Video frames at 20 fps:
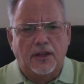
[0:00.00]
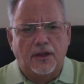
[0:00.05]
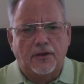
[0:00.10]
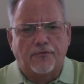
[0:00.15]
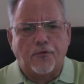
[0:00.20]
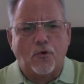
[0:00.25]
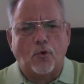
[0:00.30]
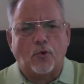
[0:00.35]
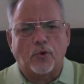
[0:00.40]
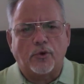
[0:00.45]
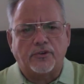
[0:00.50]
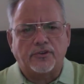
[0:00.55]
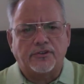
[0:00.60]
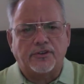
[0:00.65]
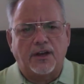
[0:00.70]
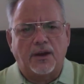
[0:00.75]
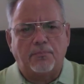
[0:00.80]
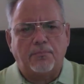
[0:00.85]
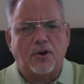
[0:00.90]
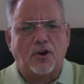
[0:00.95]
forward
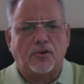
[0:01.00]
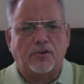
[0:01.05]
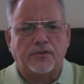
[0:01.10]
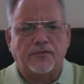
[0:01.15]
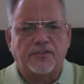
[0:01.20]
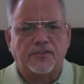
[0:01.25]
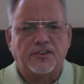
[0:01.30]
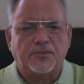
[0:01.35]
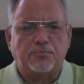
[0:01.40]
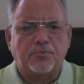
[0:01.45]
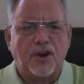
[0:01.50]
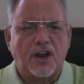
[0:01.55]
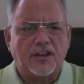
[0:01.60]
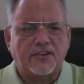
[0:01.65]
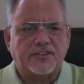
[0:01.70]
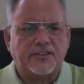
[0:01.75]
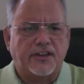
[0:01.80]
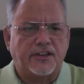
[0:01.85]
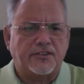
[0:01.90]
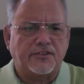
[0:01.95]
part of this
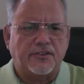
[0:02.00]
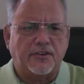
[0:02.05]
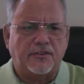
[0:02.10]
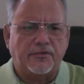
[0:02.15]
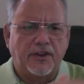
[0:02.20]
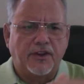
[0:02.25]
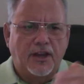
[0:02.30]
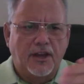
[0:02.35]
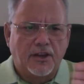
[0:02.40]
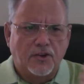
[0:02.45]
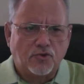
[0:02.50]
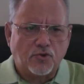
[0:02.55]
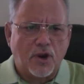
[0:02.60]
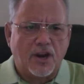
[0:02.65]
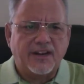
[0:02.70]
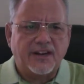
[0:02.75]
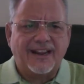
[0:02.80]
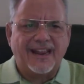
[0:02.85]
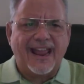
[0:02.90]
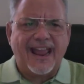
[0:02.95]
process of
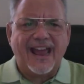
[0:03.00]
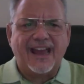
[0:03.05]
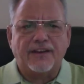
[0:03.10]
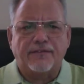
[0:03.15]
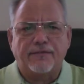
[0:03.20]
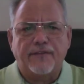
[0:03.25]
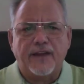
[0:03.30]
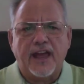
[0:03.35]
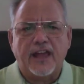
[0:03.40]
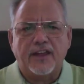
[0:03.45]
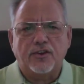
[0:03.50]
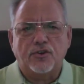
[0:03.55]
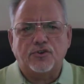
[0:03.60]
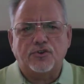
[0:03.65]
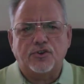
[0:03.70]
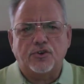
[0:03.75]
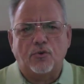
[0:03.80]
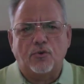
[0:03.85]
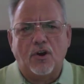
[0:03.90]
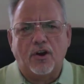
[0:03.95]
trying to add value
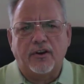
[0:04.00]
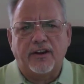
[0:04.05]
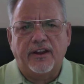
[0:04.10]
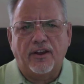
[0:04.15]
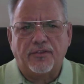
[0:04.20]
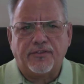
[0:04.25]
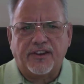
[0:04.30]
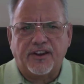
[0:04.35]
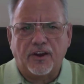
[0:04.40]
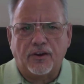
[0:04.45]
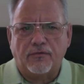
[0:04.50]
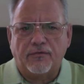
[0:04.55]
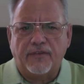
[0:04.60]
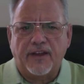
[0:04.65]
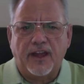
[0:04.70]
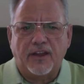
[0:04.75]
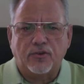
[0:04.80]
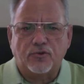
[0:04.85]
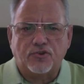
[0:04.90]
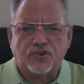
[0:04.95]
to our healthcare
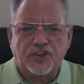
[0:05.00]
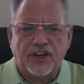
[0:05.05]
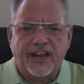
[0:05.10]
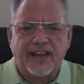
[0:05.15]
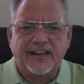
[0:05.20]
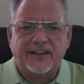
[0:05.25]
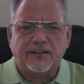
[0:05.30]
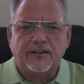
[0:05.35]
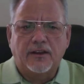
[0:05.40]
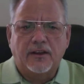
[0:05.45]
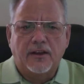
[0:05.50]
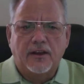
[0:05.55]
value chain.